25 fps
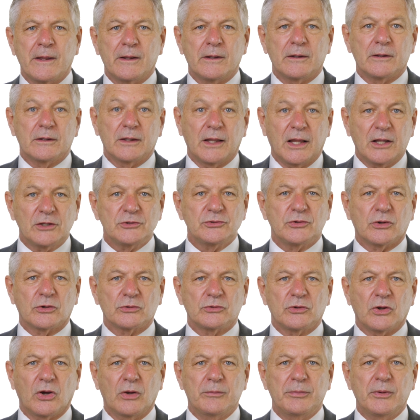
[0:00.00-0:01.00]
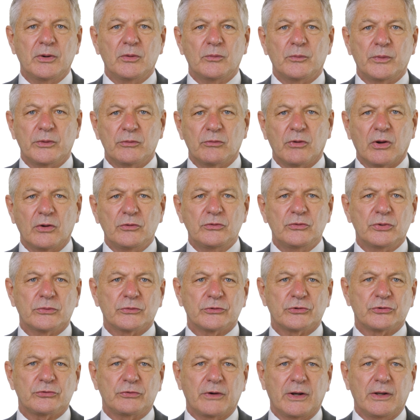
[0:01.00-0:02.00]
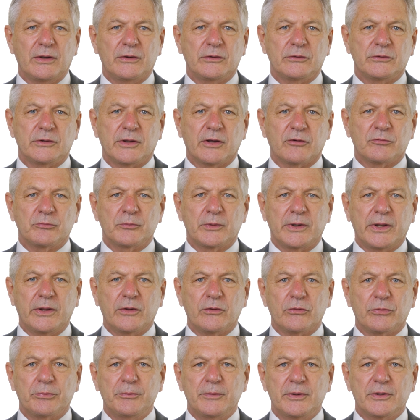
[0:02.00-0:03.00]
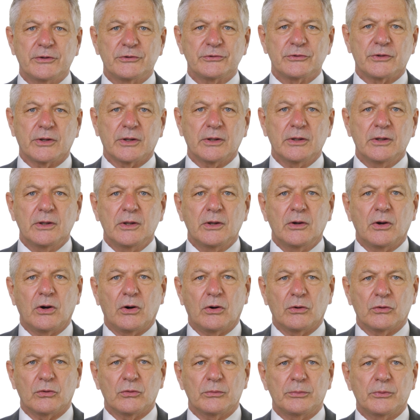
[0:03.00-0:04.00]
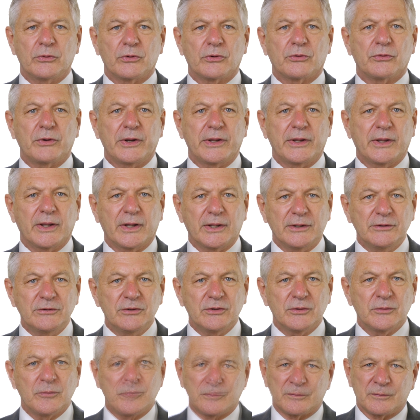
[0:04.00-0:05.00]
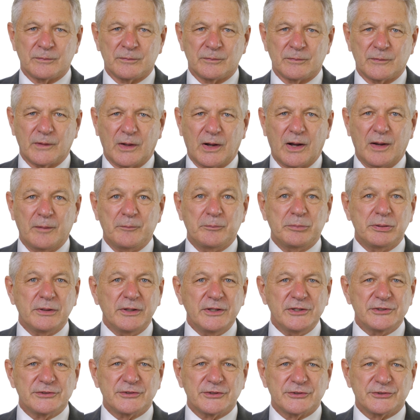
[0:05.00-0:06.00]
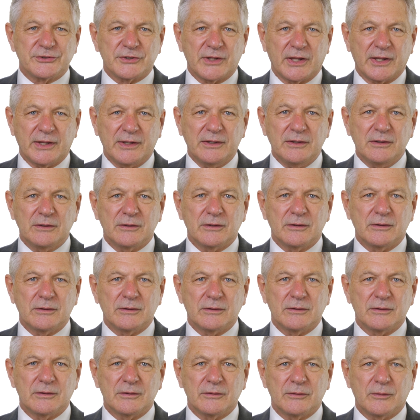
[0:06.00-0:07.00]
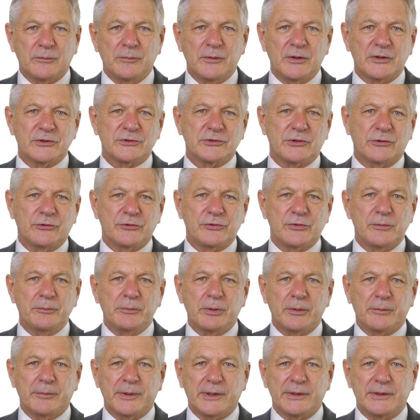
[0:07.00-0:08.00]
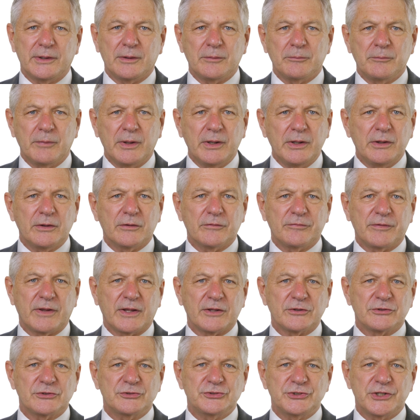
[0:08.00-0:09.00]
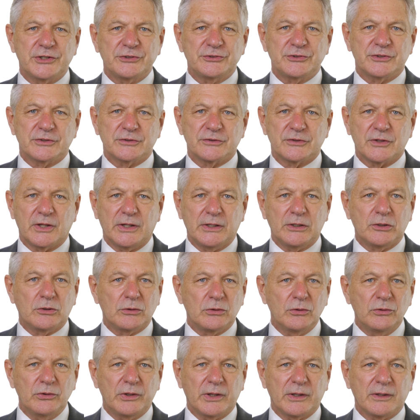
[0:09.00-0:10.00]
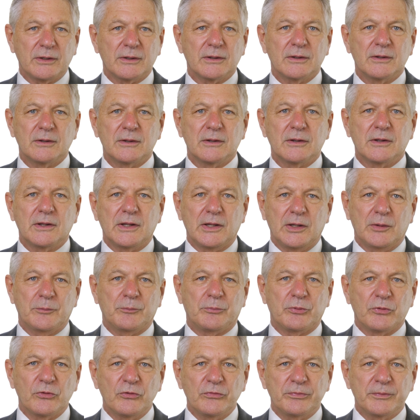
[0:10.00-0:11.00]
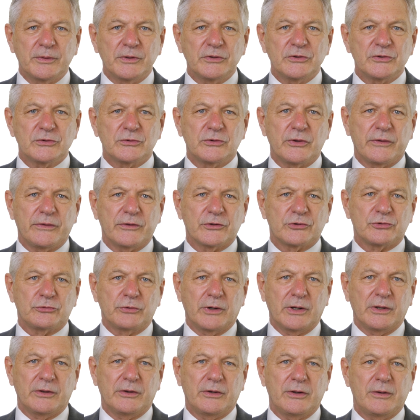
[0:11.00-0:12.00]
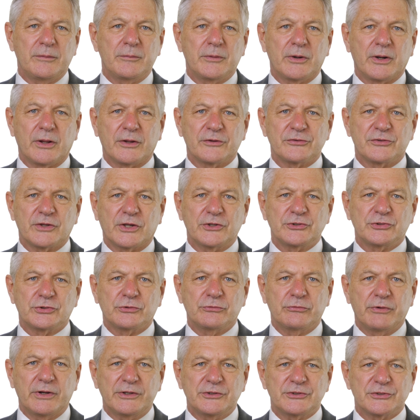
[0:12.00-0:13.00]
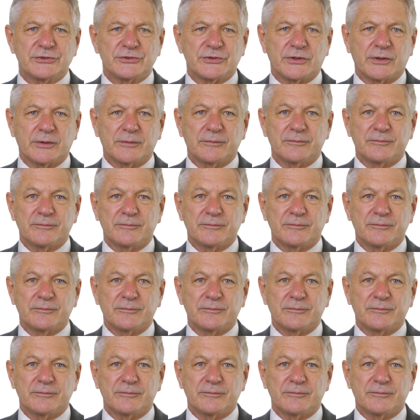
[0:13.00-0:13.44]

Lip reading: Last October, we wrote to Australian Government Health Minister Honourable Greg Hunt. I'm pleased to say the Minister is implementing many of our suggestions, including improvements to the Australian Immunisation Register,